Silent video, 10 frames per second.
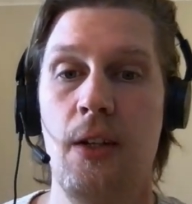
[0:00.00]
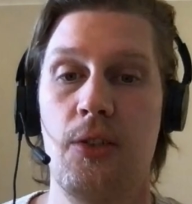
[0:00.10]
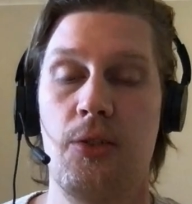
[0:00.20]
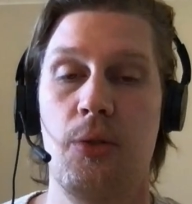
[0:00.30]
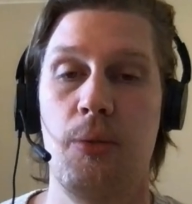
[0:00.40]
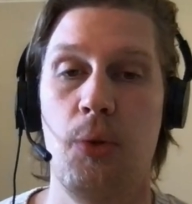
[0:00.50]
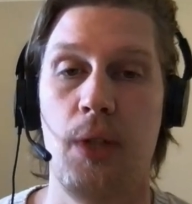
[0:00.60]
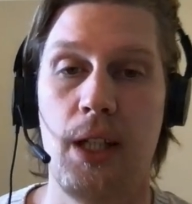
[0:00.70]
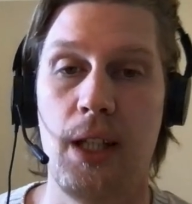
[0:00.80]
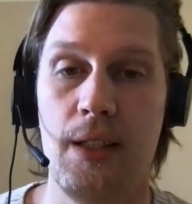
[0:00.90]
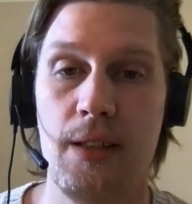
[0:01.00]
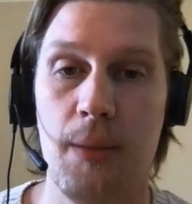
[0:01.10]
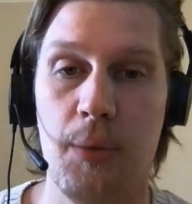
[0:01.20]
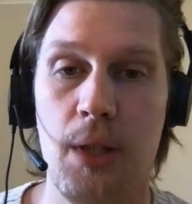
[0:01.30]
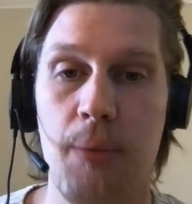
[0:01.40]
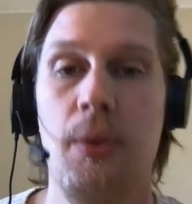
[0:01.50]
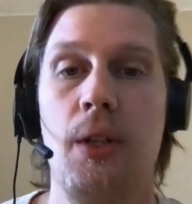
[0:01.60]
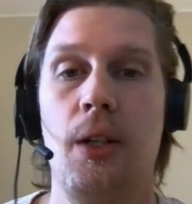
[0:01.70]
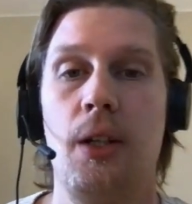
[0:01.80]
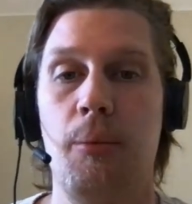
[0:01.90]
So the more I can get this number up,
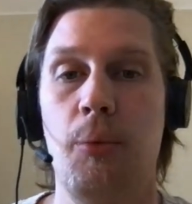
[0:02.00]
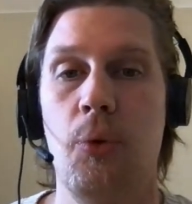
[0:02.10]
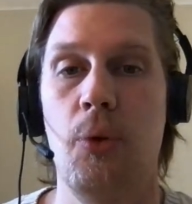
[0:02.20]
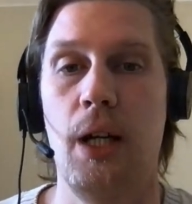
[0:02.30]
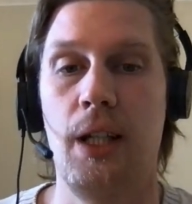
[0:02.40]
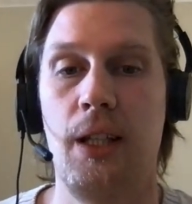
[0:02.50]
the more